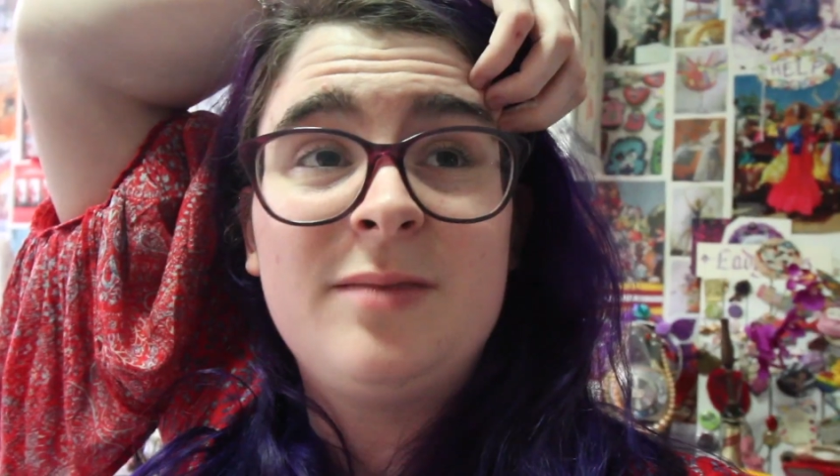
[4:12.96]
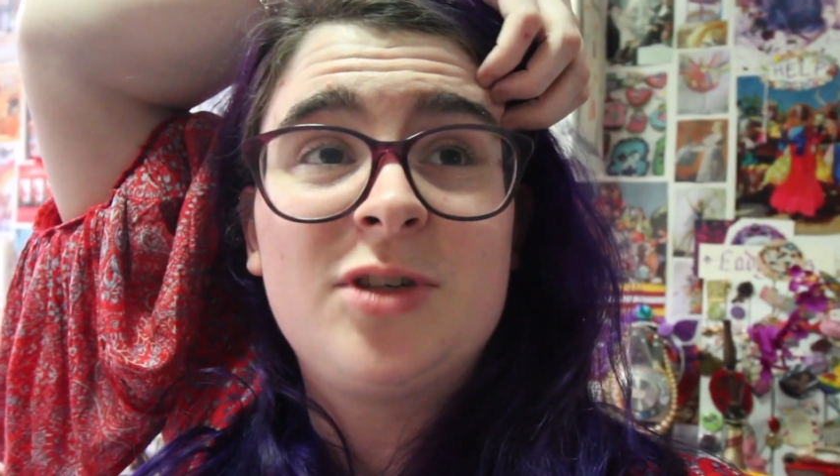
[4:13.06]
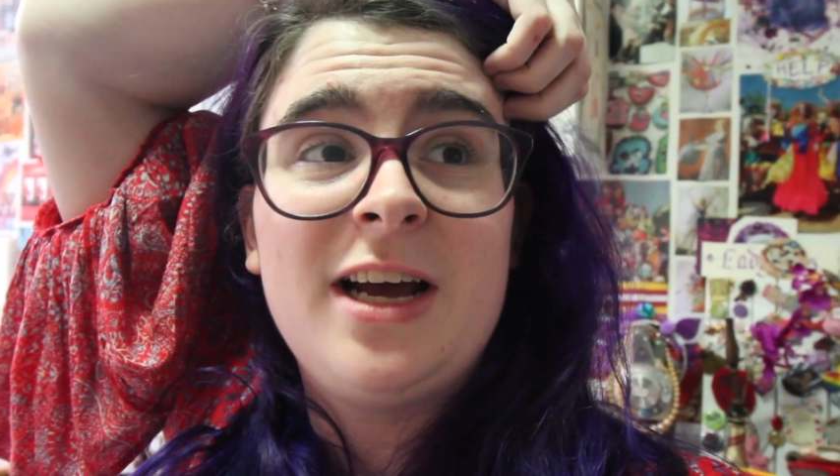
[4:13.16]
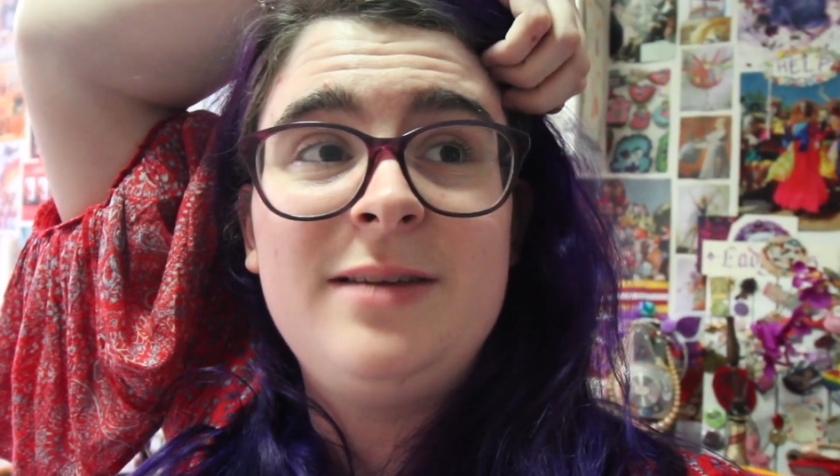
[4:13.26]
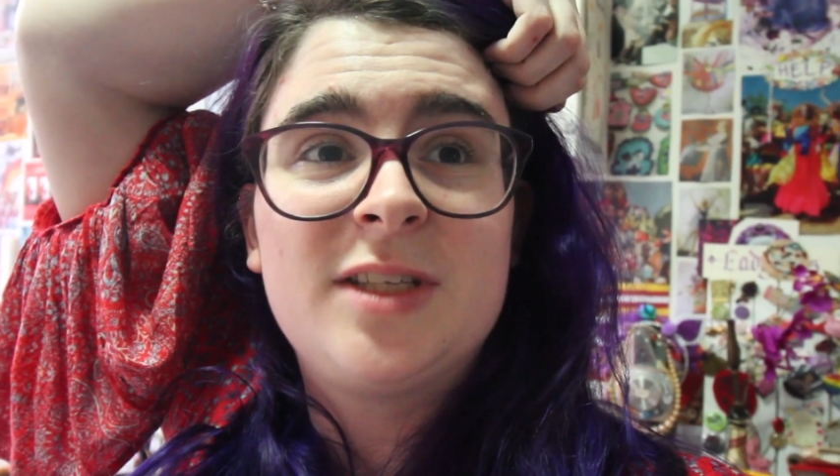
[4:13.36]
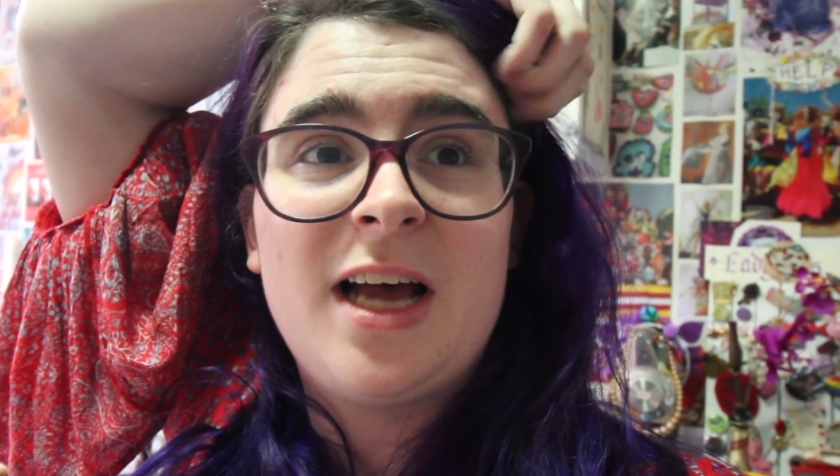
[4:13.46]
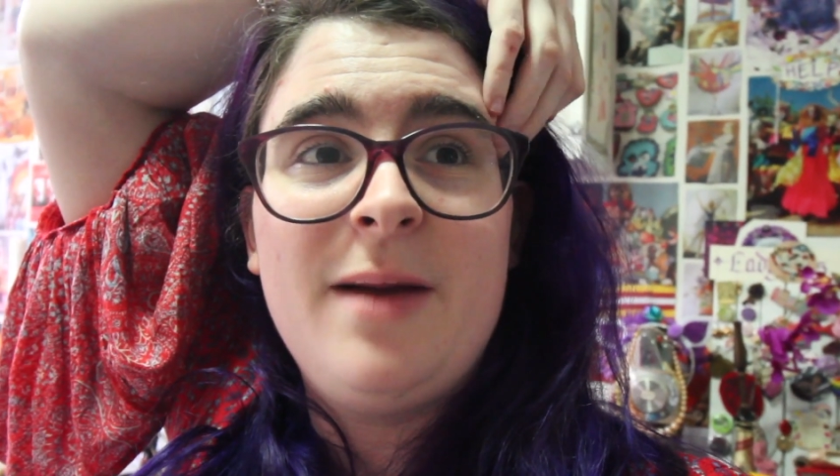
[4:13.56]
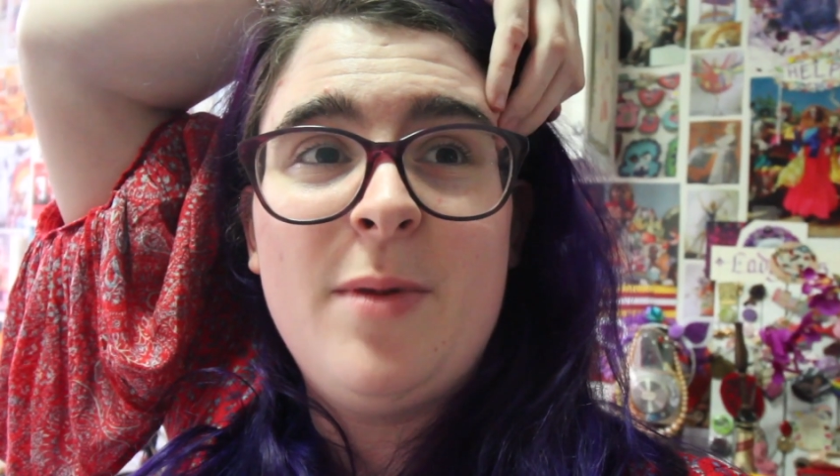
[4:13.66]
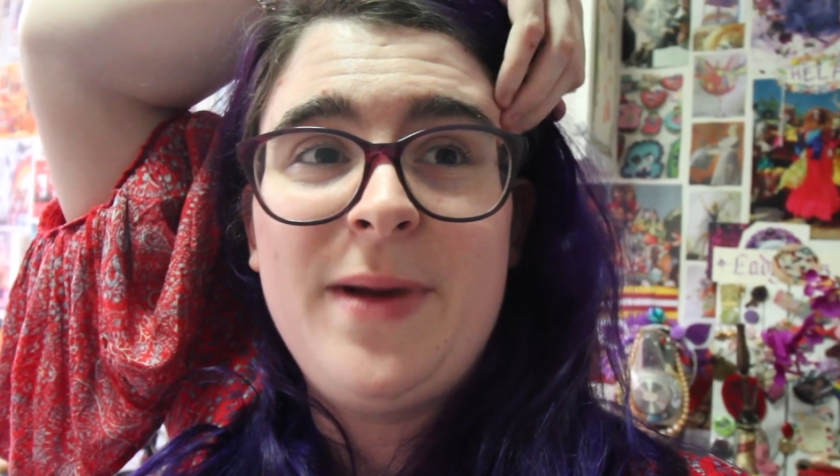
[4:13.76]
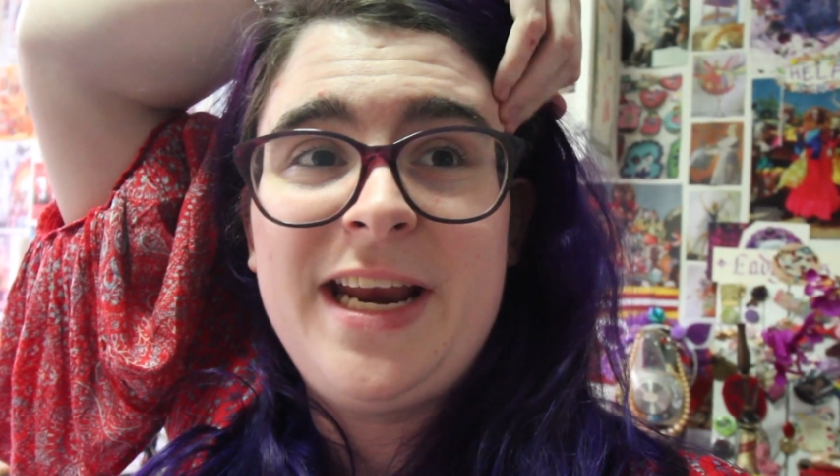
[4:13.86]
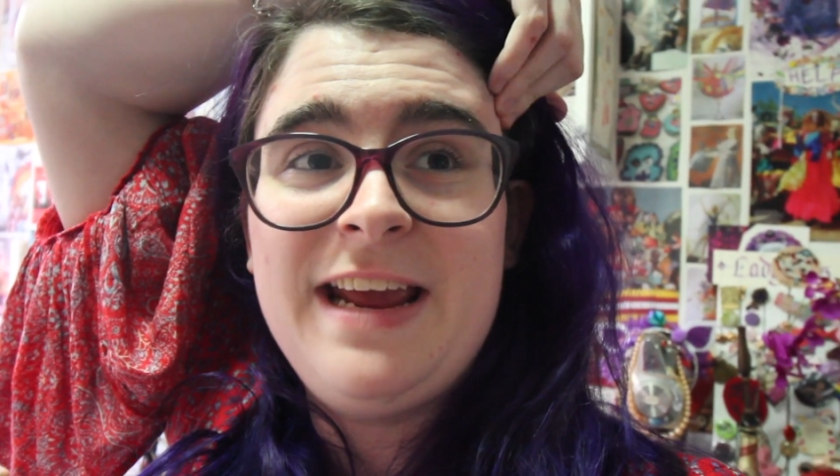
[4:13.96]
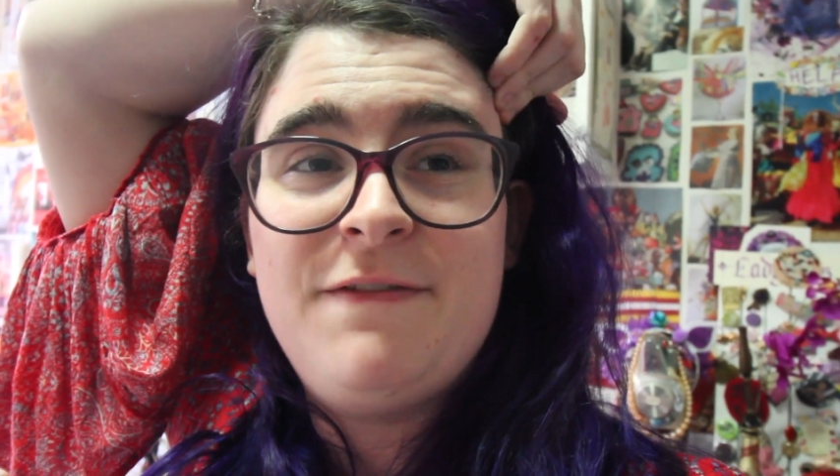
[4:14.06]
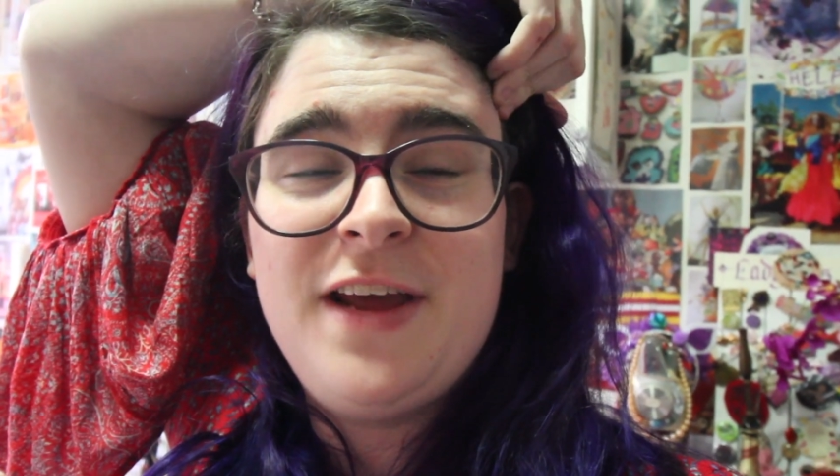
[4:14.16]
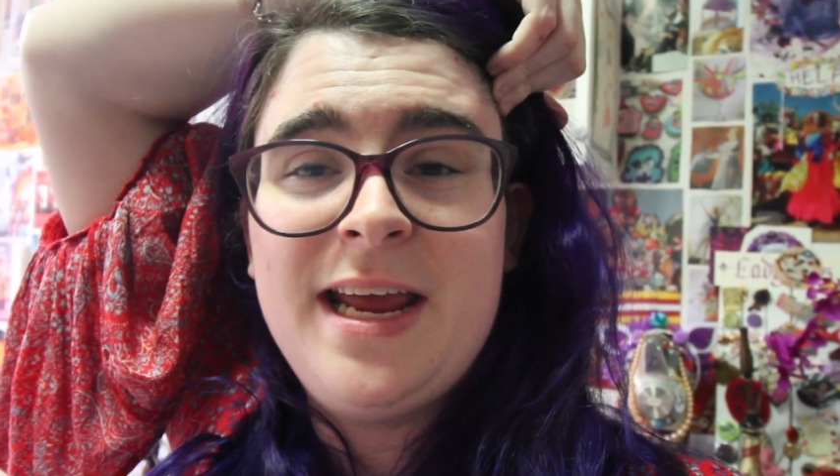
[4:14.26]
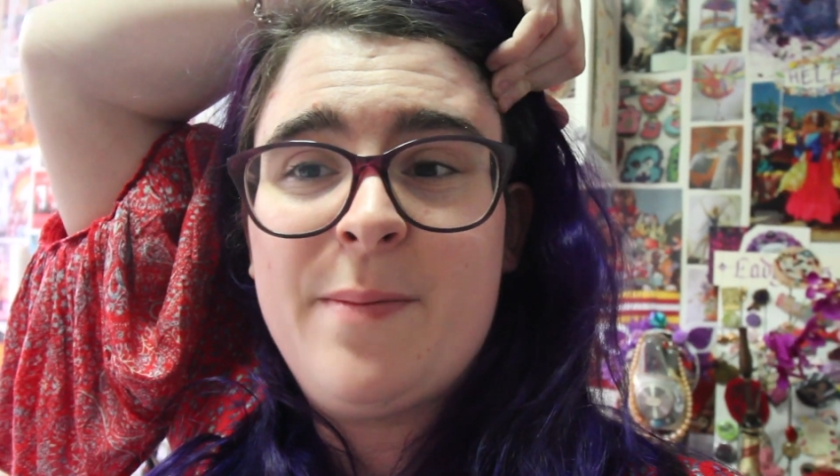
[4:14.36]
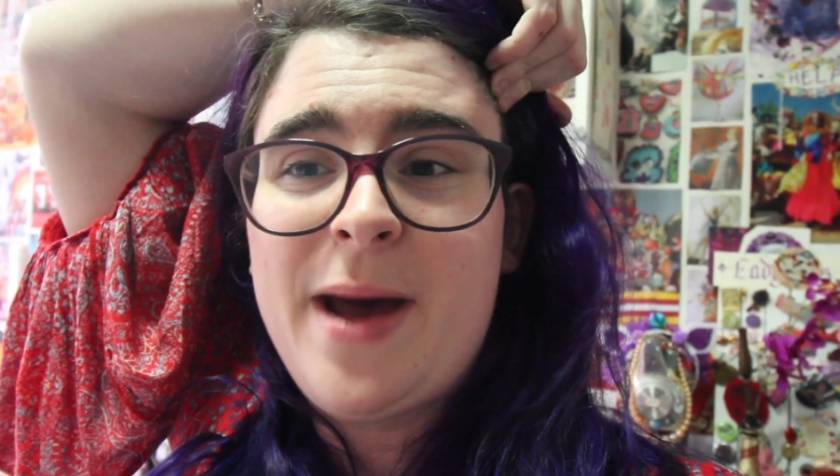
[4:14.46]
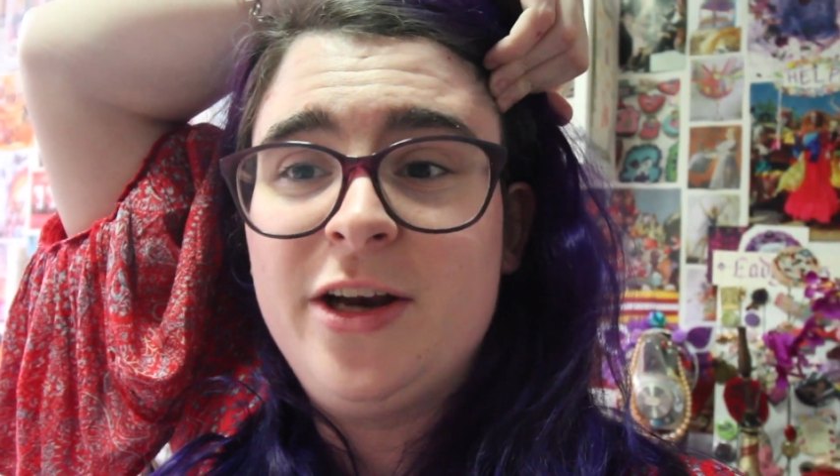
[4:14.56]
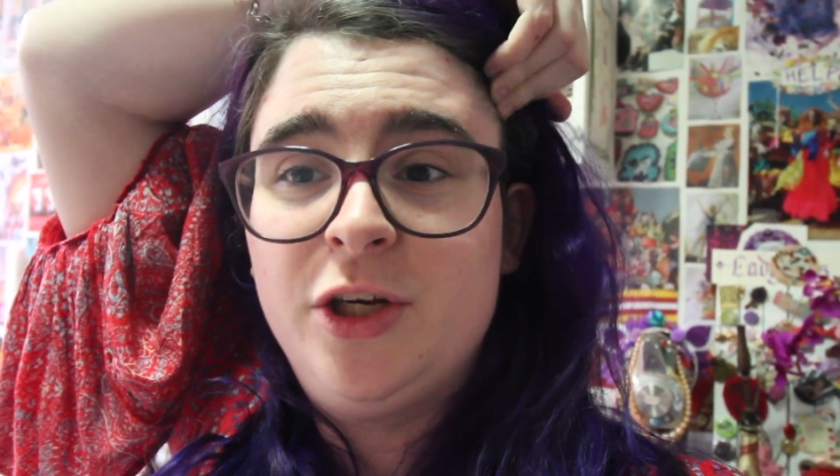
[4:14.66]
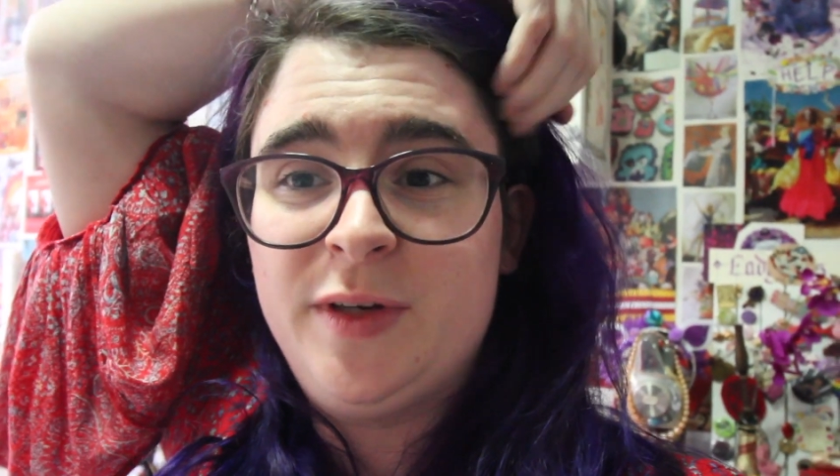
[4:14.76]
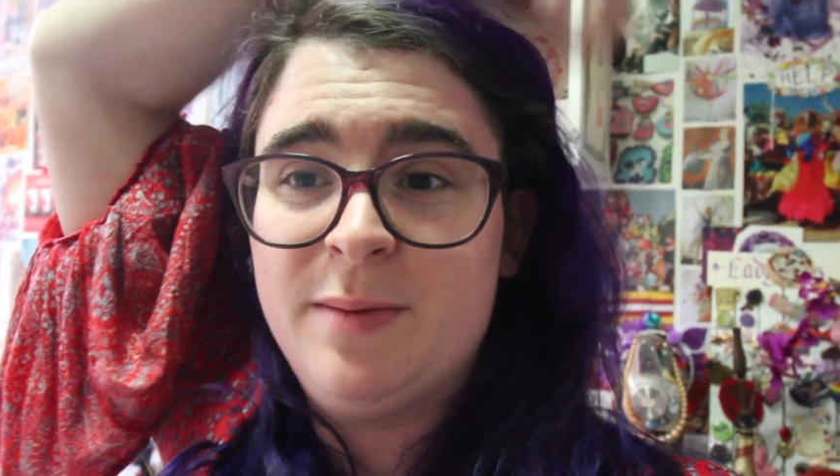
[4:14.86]
Sometimes I'm a bit iffy
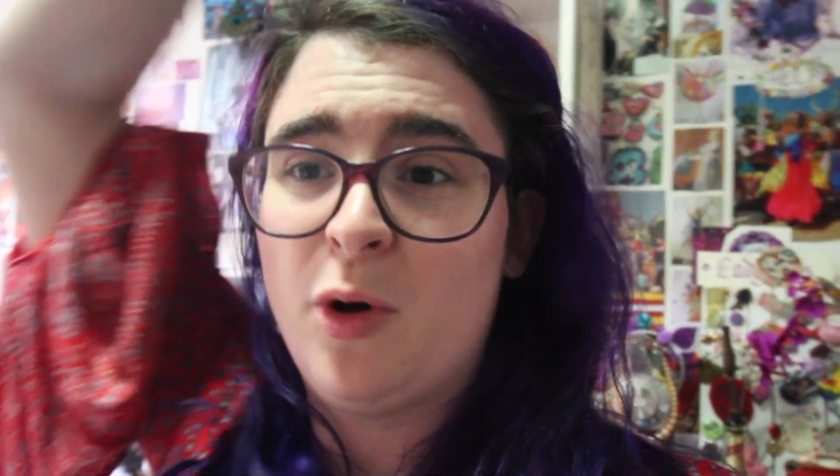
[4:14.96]
about using